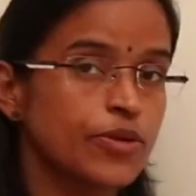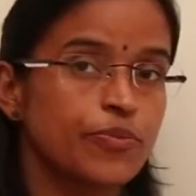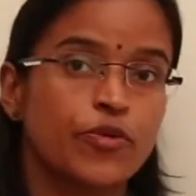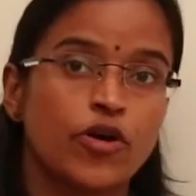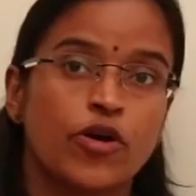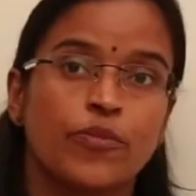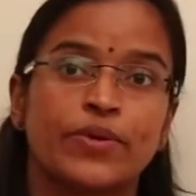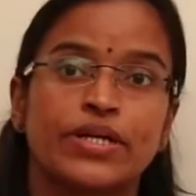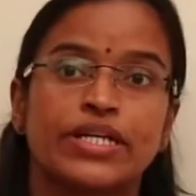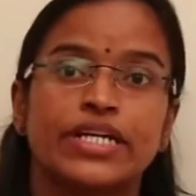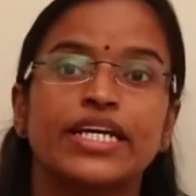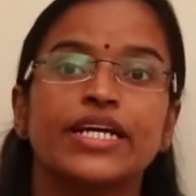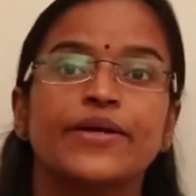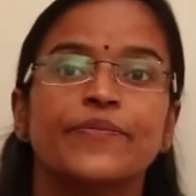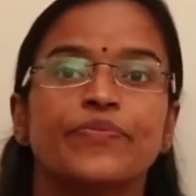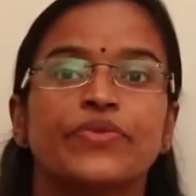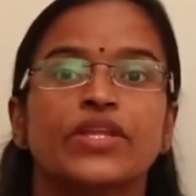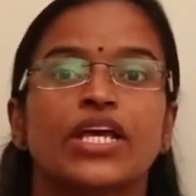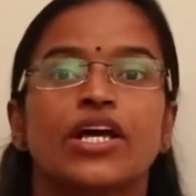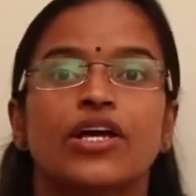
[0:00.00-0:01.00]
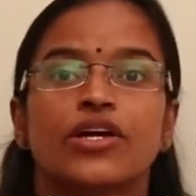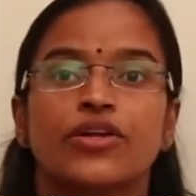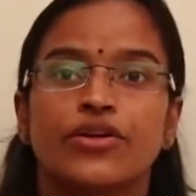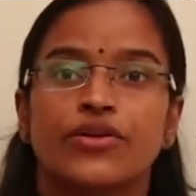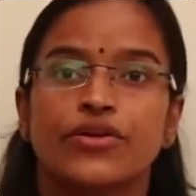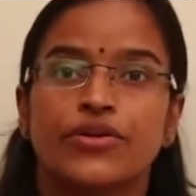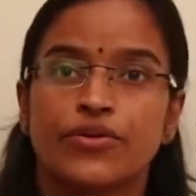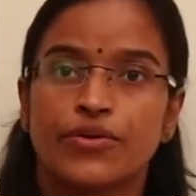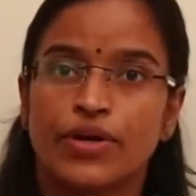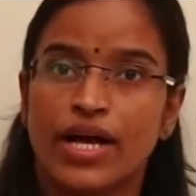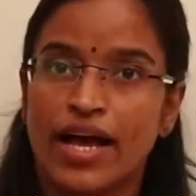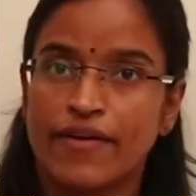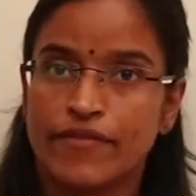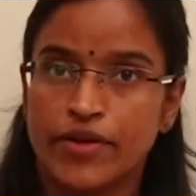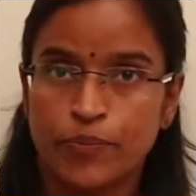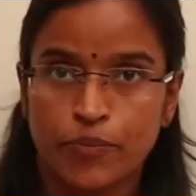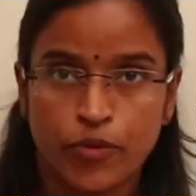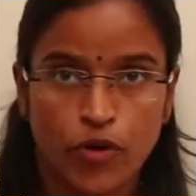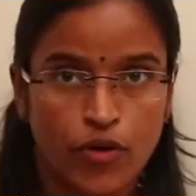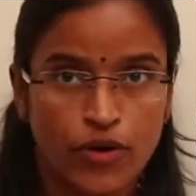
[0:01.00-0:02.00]
property to have
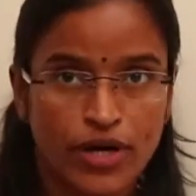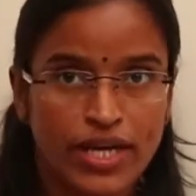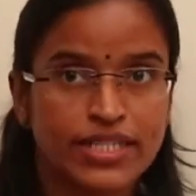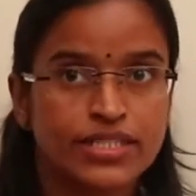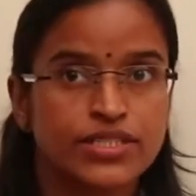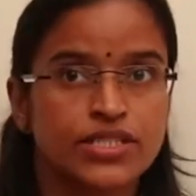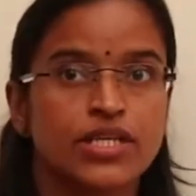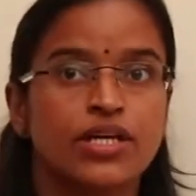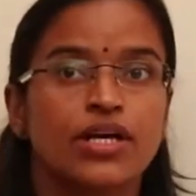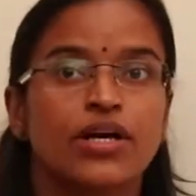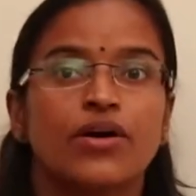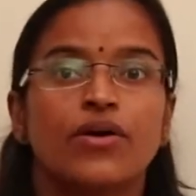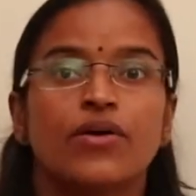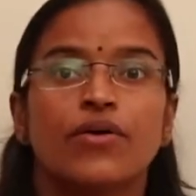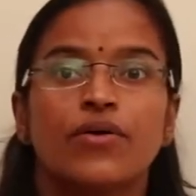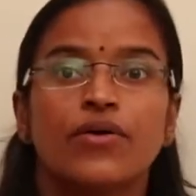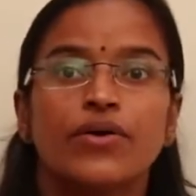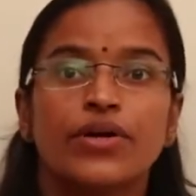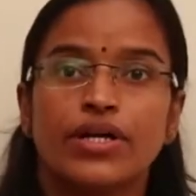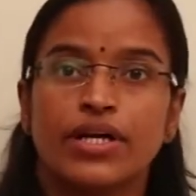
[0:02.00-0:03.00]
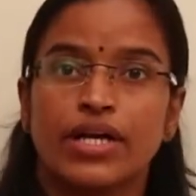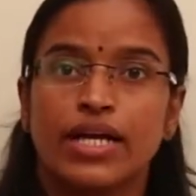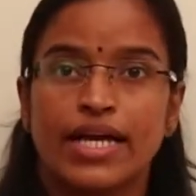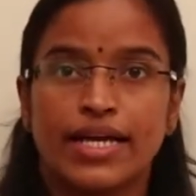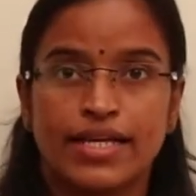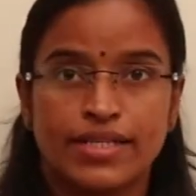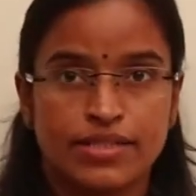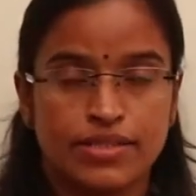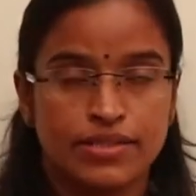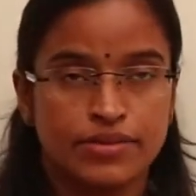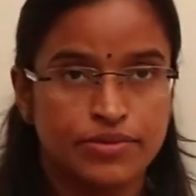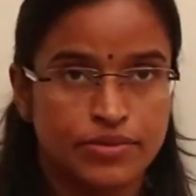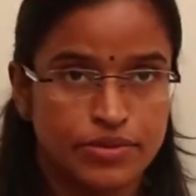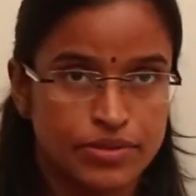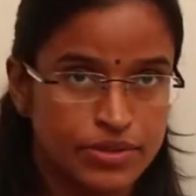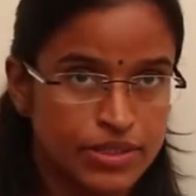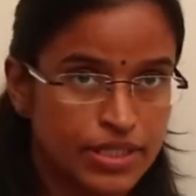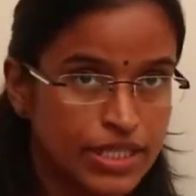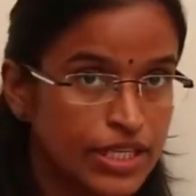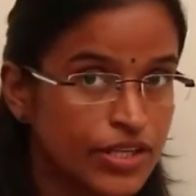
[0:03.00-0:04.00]
a product or
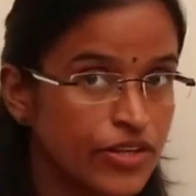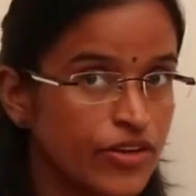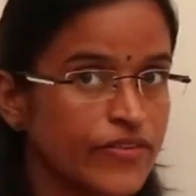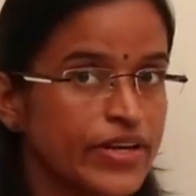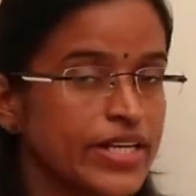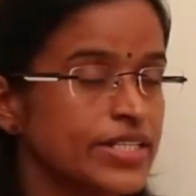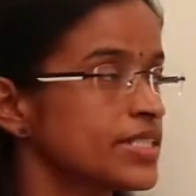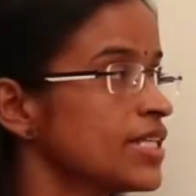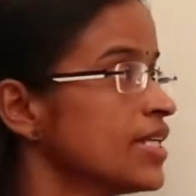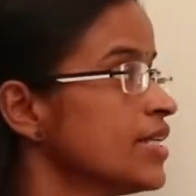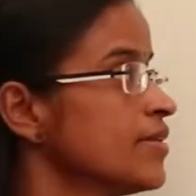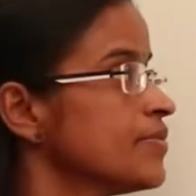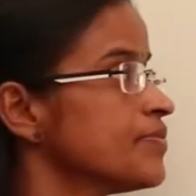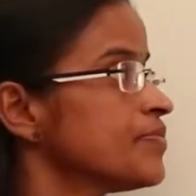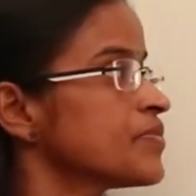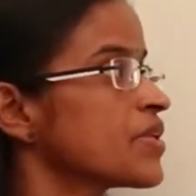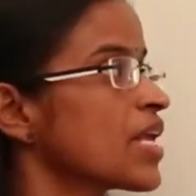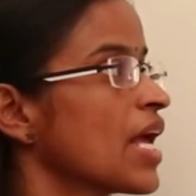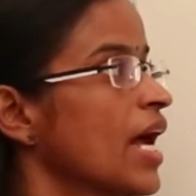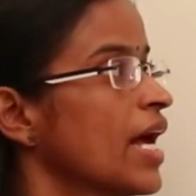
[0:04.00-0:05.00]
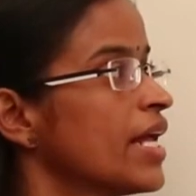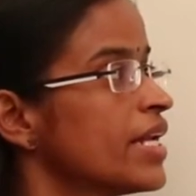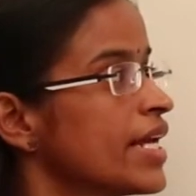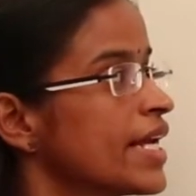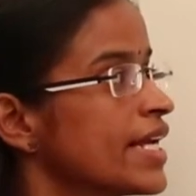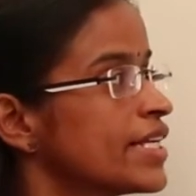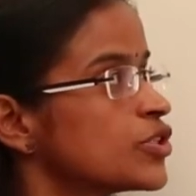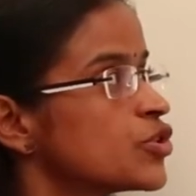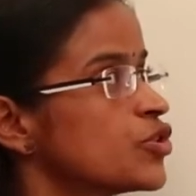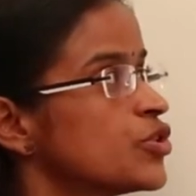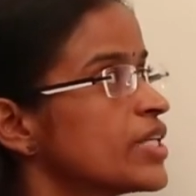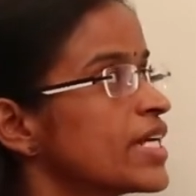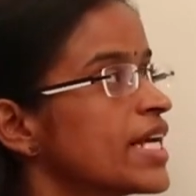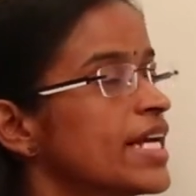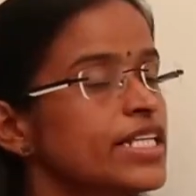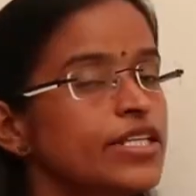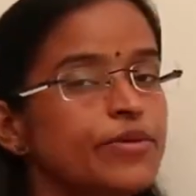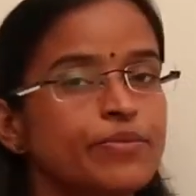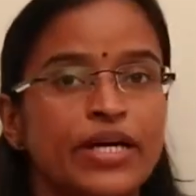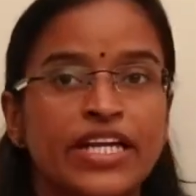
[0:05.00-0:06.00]
a innovation, and he should
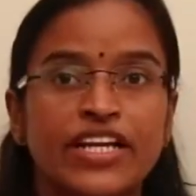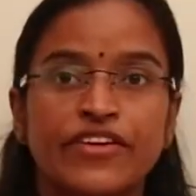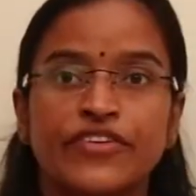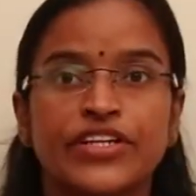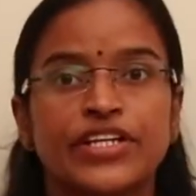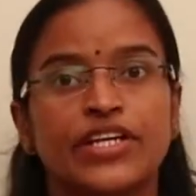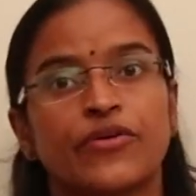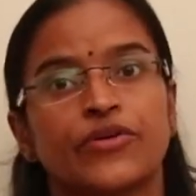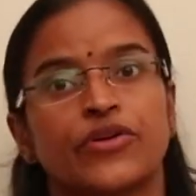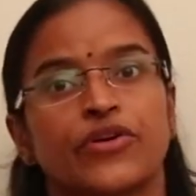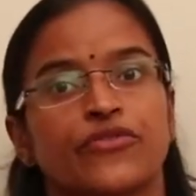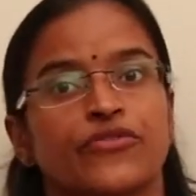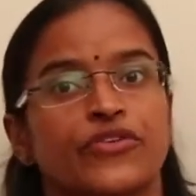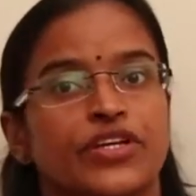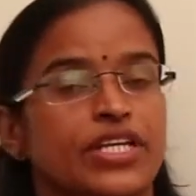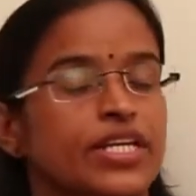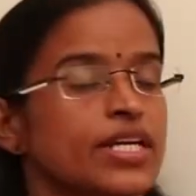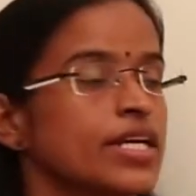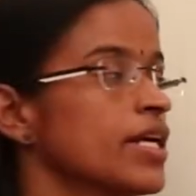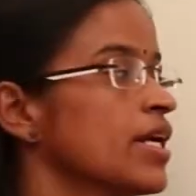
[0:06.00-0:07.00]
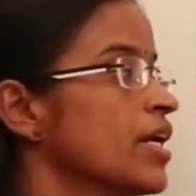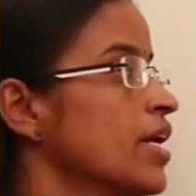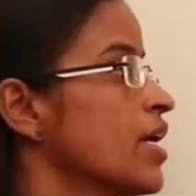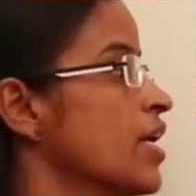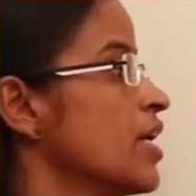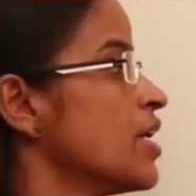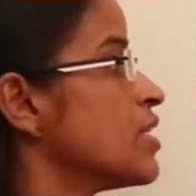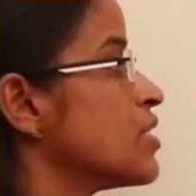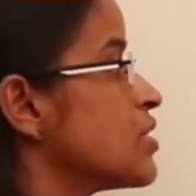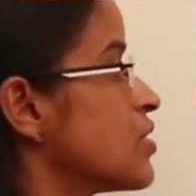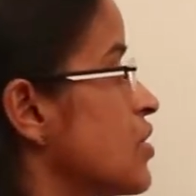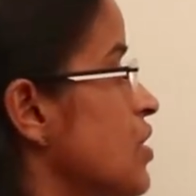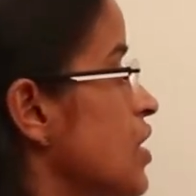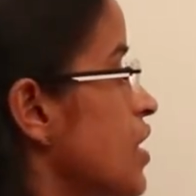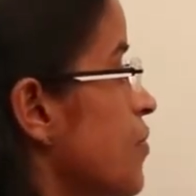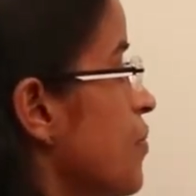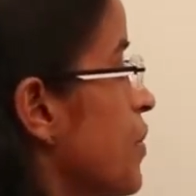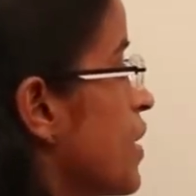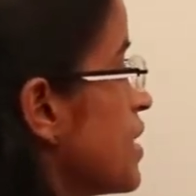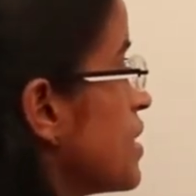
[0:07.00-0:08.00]
get a benefit out of it. So
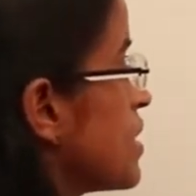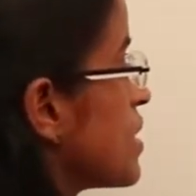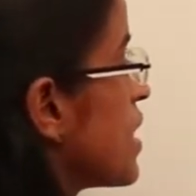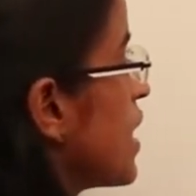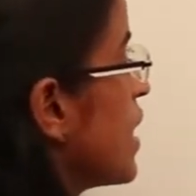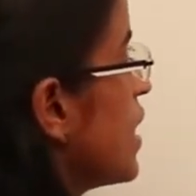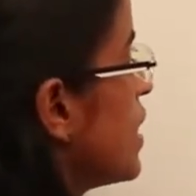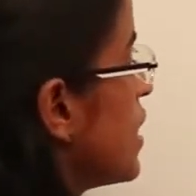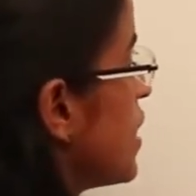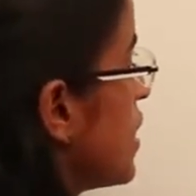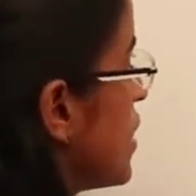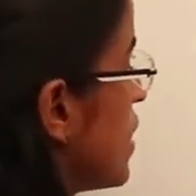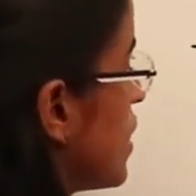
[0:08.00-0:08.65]
it means that